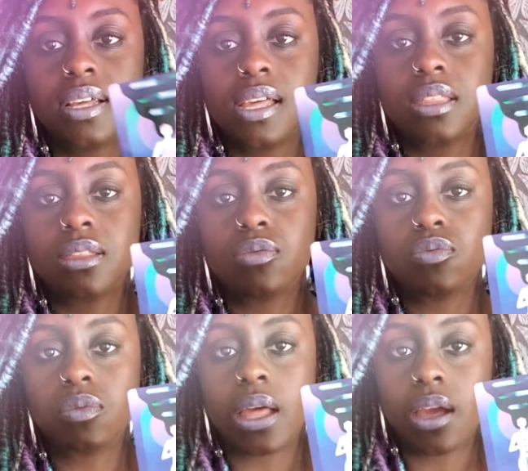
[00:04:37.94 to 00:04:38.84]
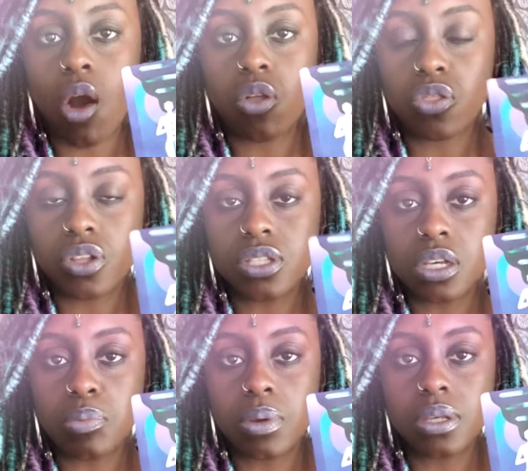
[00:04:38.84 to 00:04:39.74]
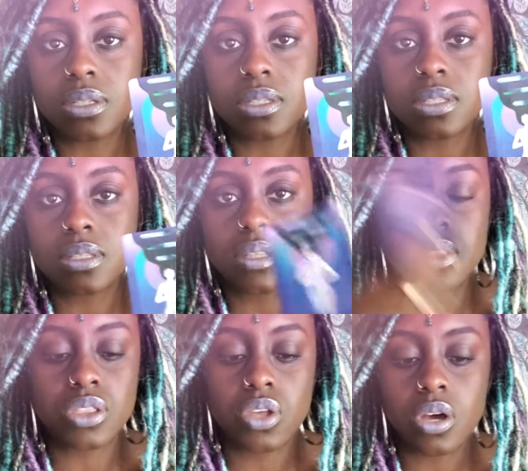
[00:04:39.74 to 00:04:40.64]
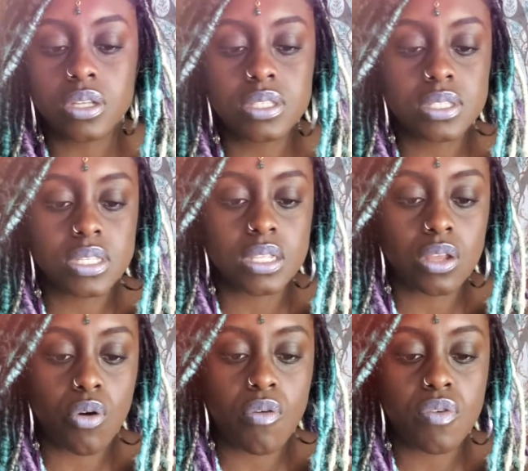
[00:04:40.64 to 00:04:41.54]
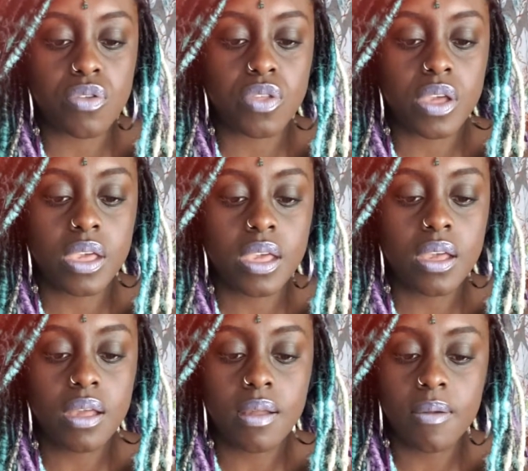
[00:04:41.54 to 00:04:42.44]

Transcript: Get the authentic piece, the thoughts and the overthinking.